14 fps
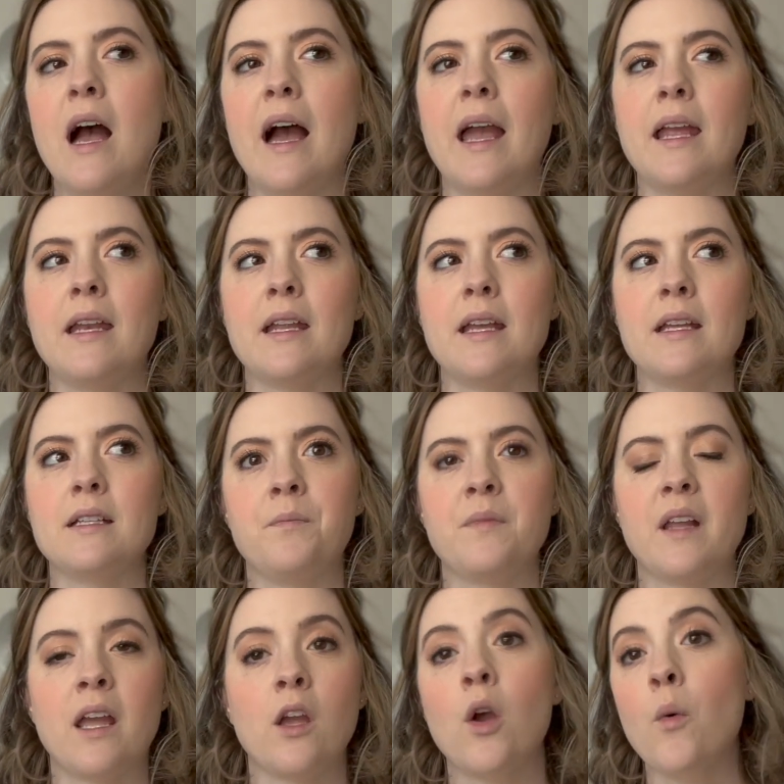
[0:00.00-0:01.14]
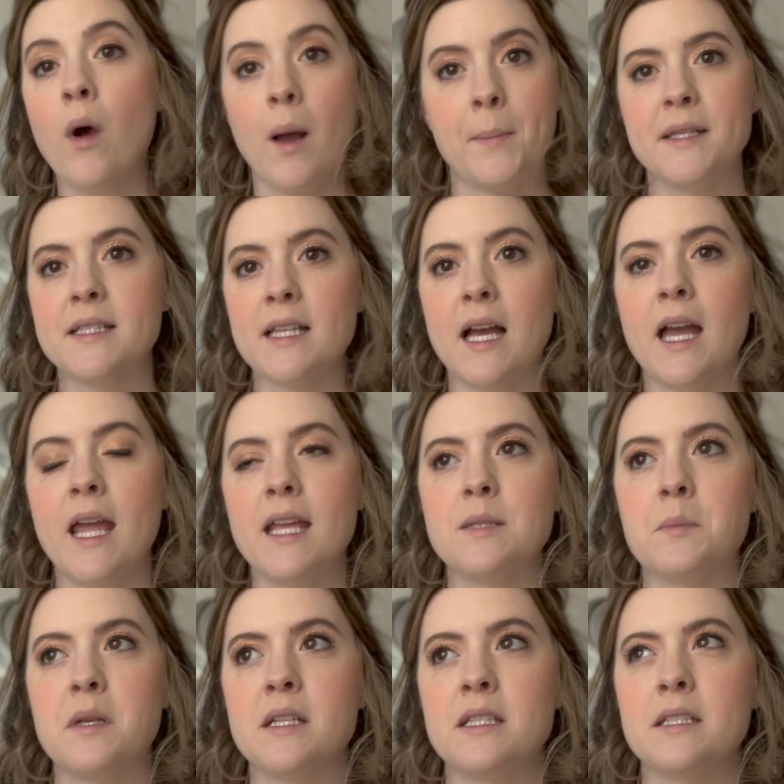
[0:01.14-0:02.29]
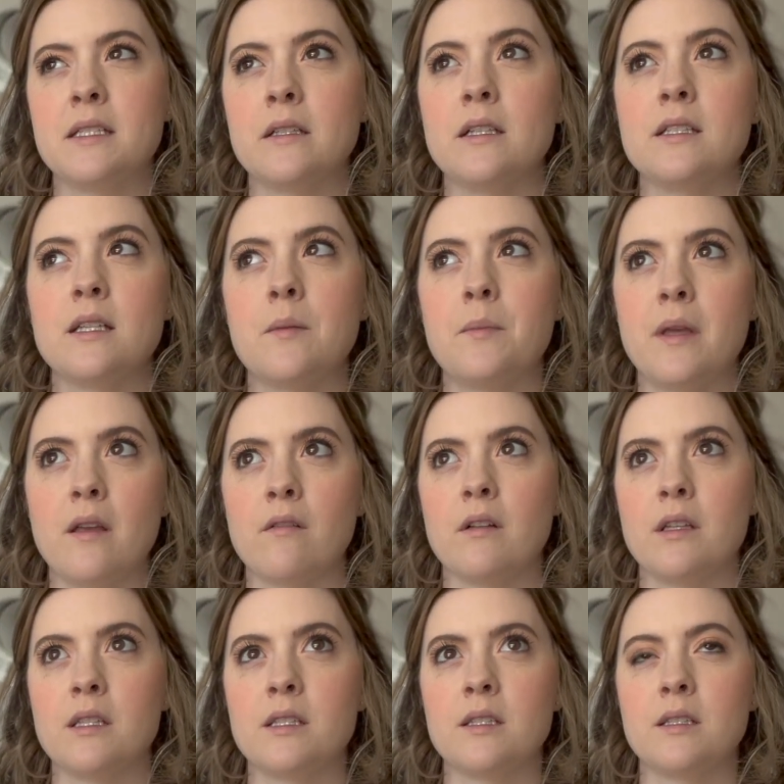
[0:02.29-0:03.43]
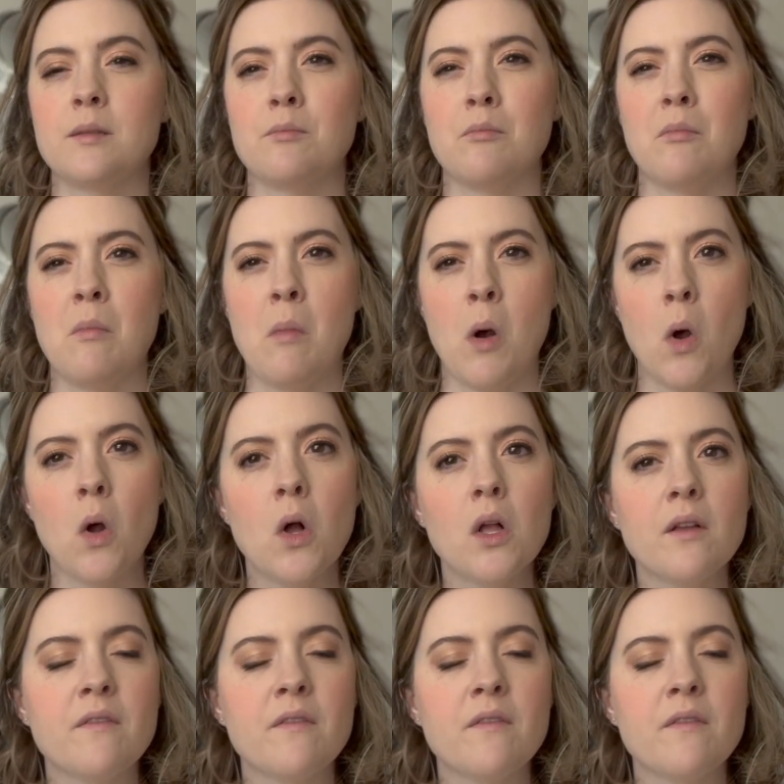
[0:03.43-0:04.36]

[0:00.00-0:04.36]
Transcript: I go up a size, but it still ends up being really small.